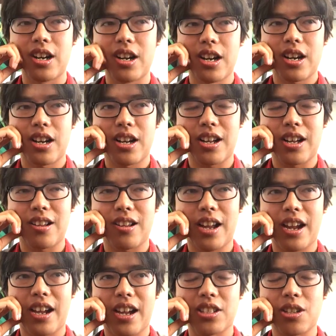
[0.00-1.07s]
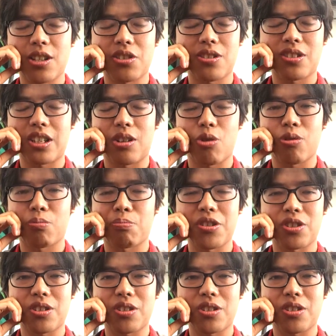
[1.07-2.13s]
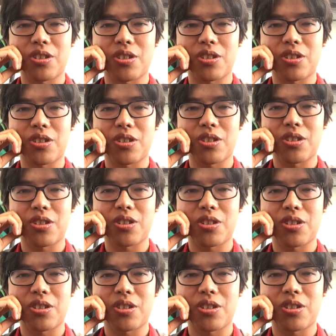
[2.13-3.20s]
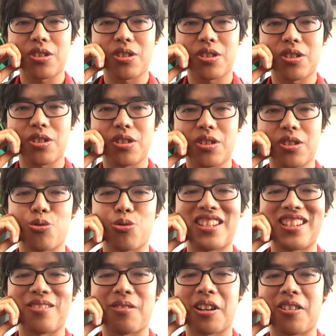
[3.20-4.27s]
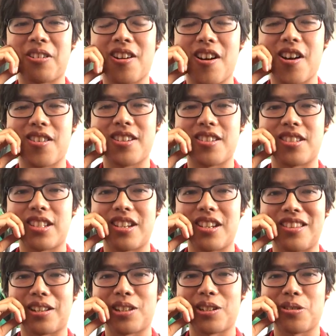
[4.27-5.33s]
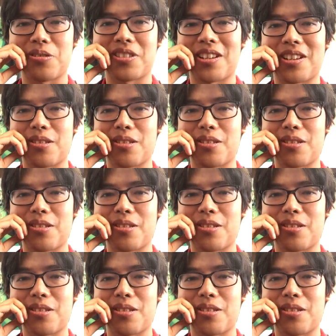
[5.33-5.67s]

I guess I was using an old prescription, because I was squinting real hard to see the clues on the